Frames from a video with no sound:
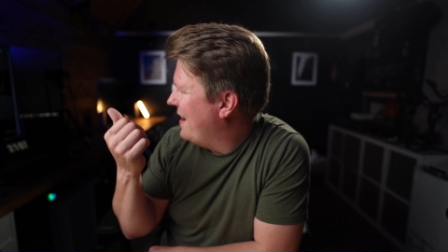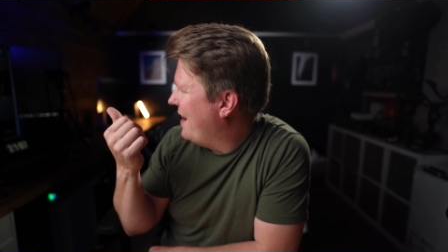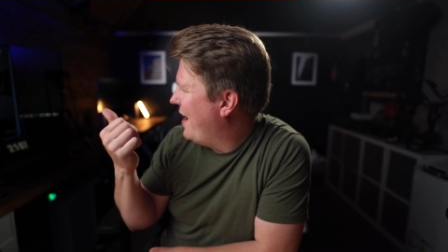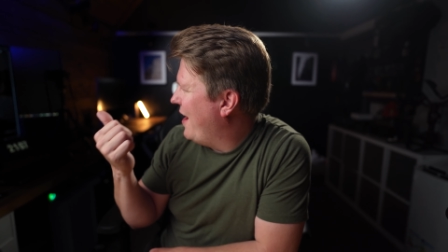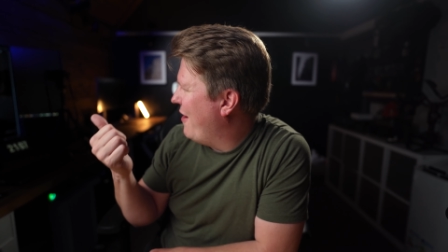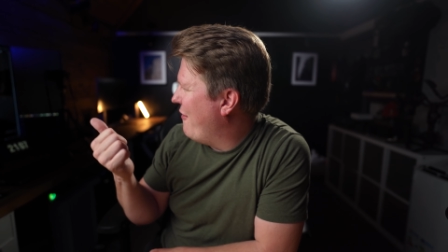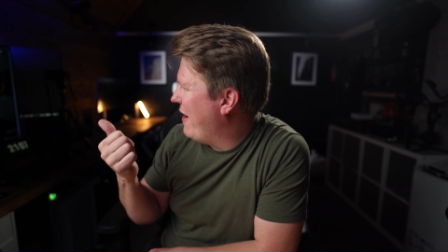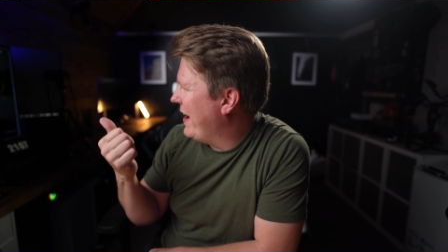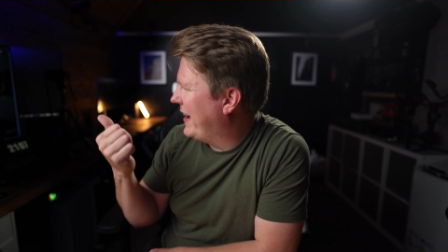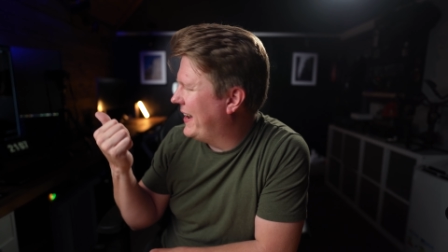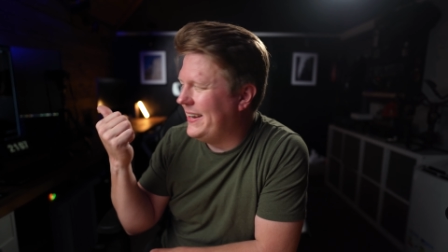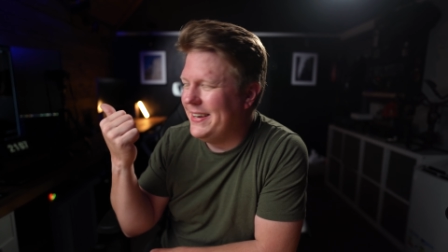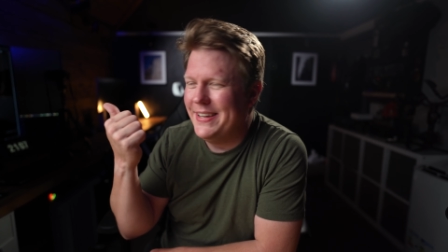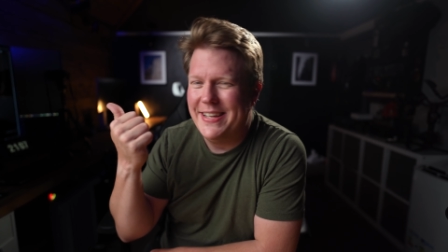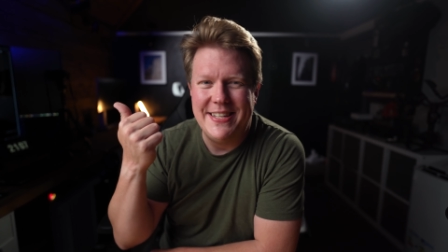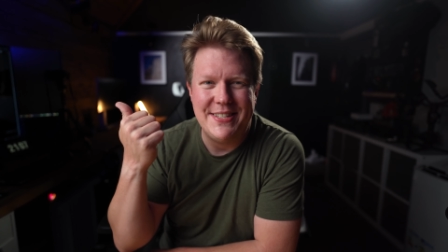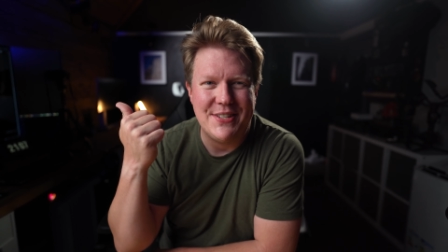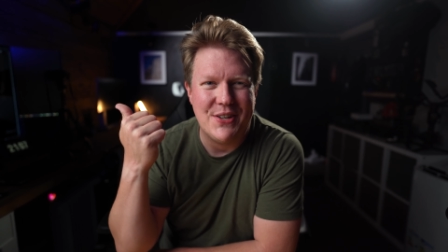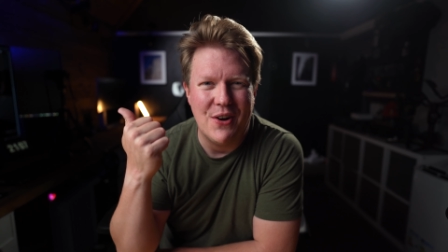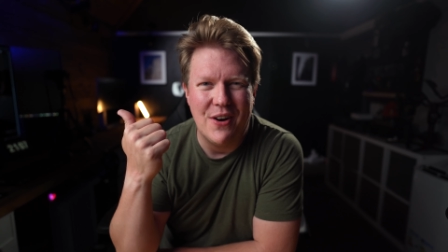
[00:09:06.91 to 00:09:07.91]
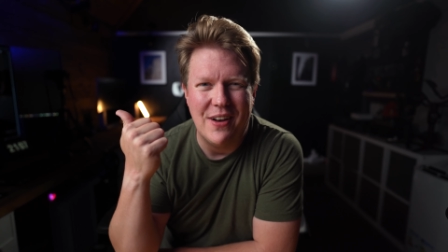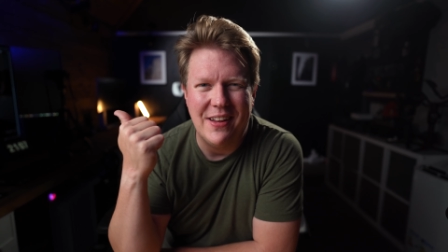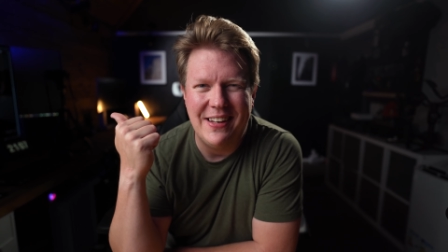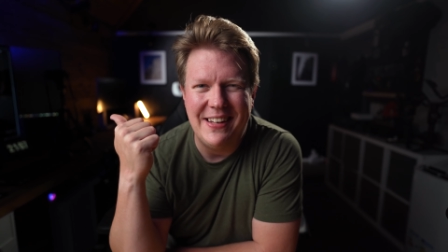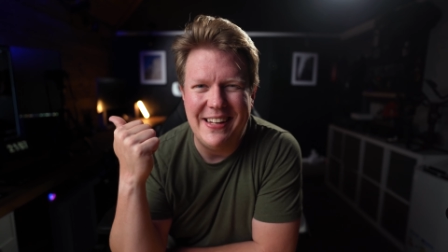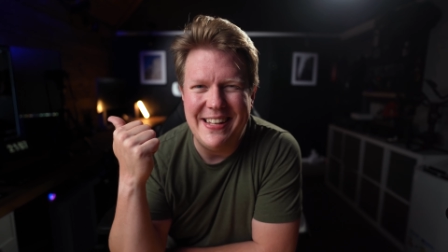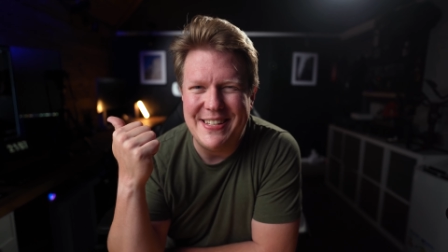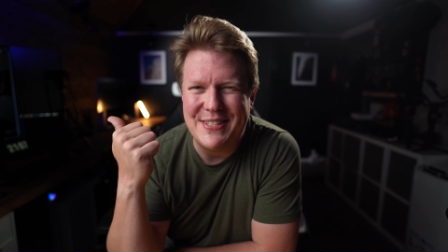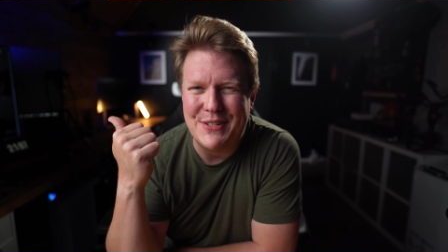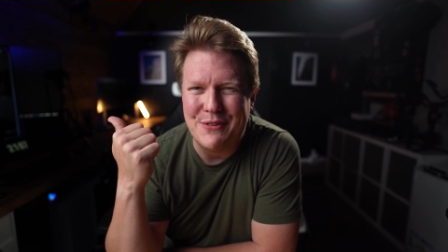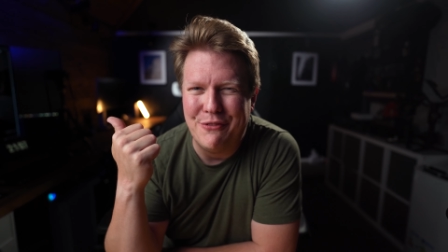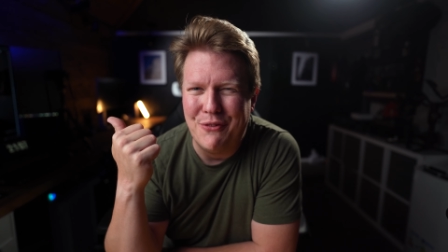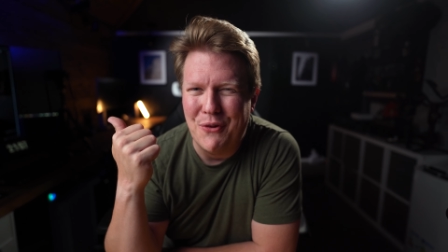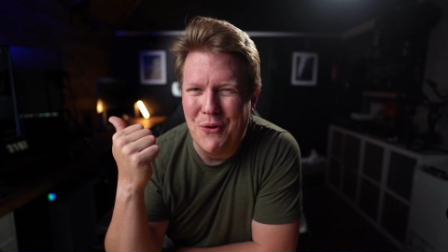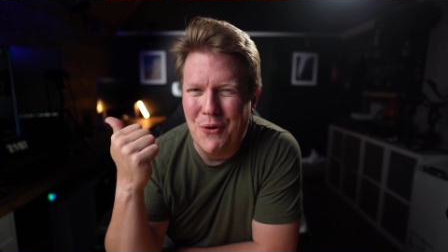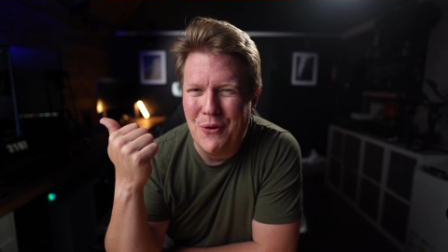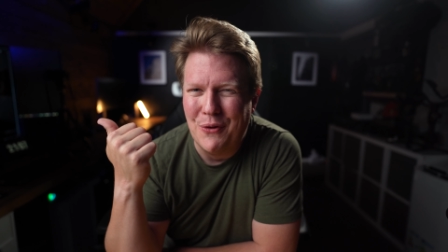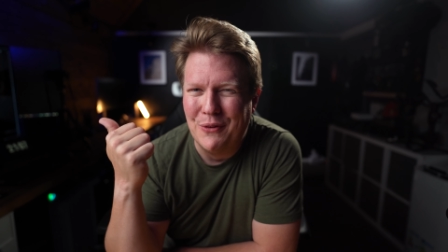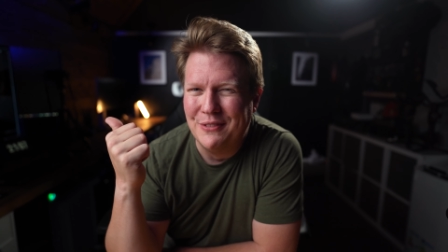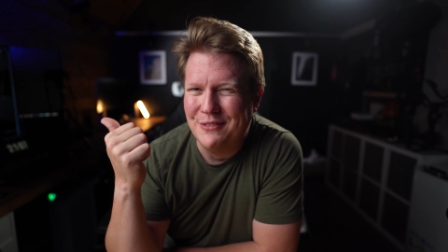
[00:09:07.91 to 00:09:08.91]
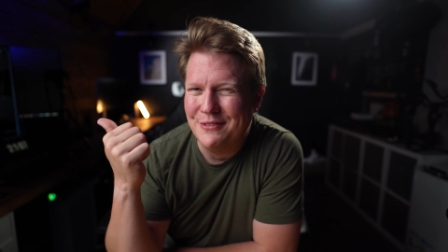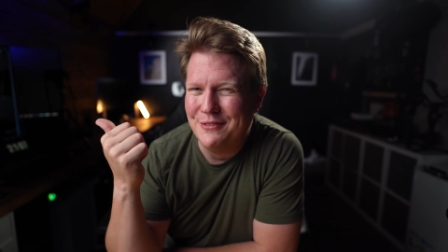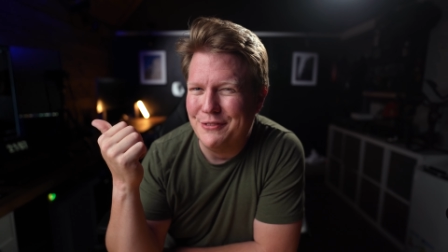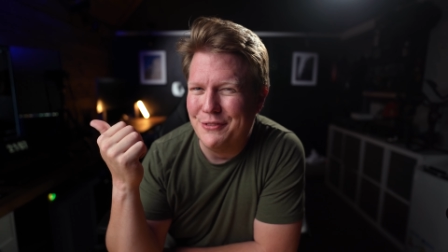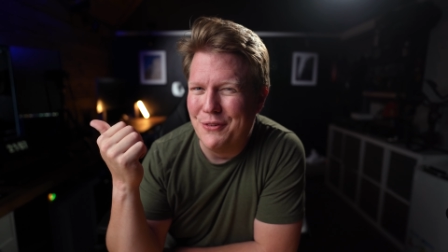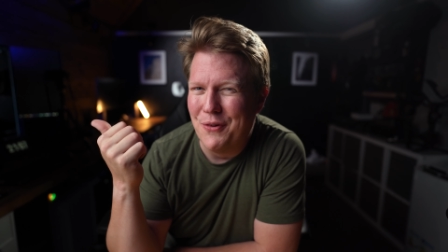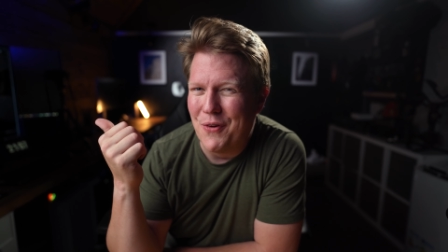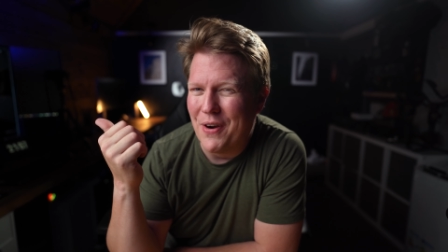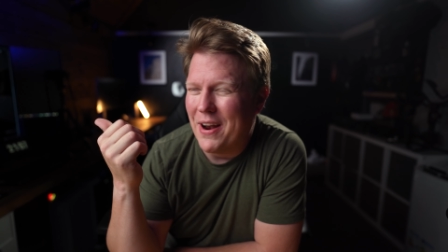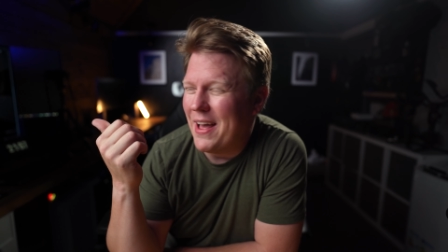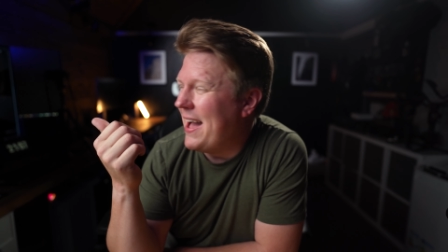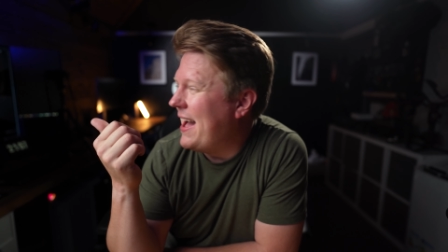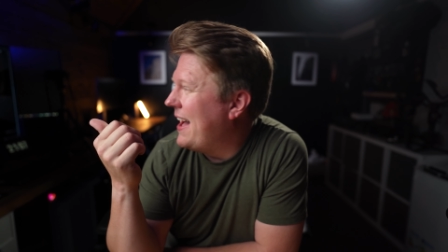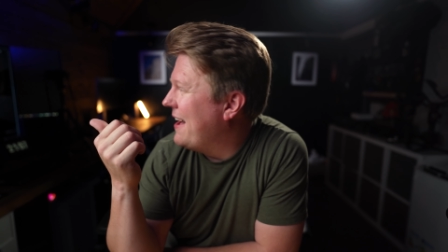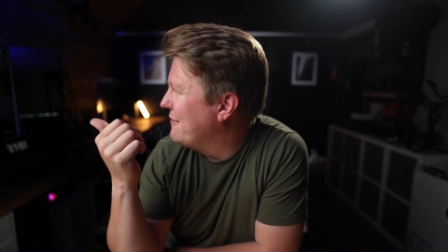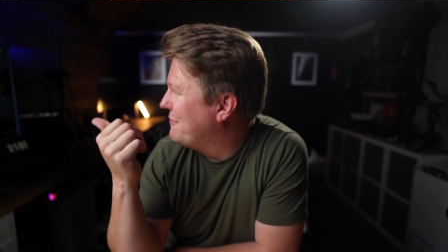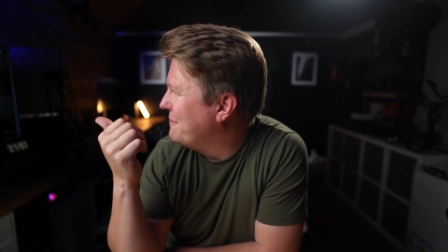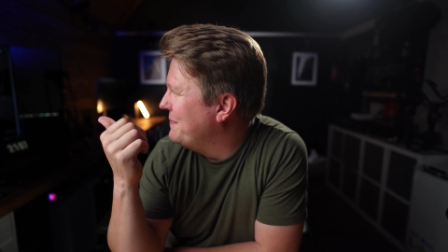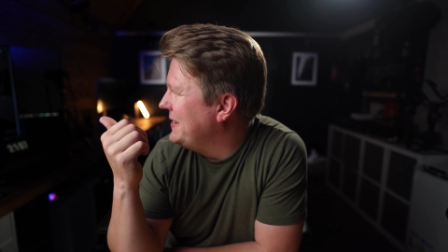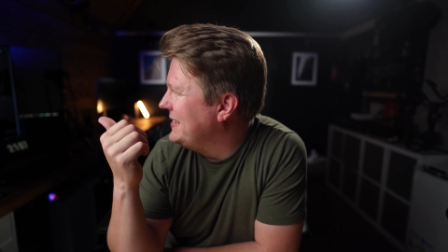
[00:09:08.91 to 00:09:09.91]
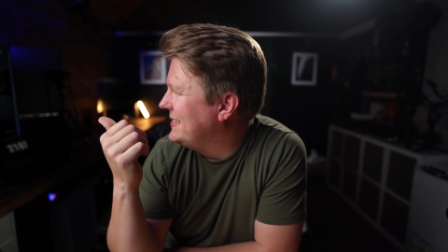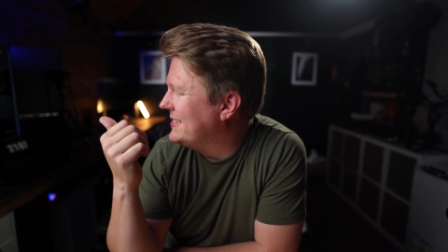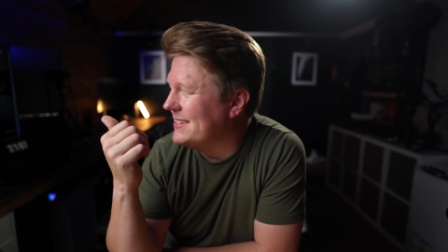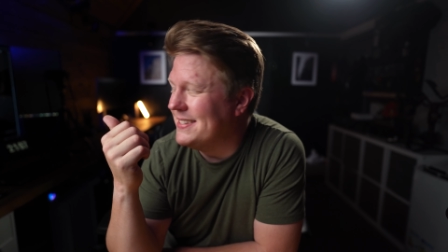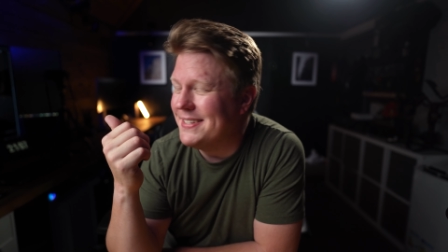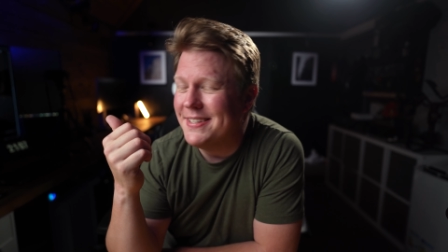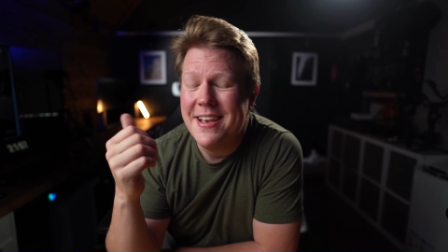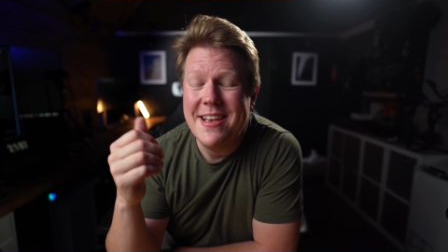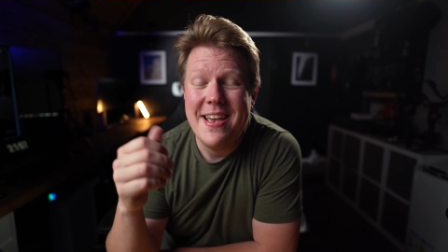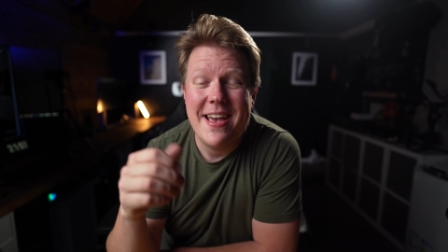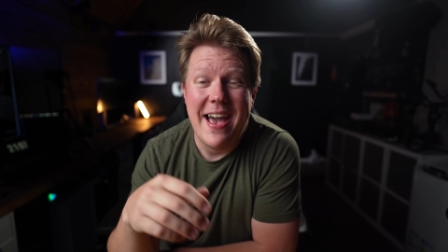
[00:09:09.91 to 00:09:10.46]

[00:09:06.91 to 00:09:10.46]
I reckon he's got at least 4.5 meters,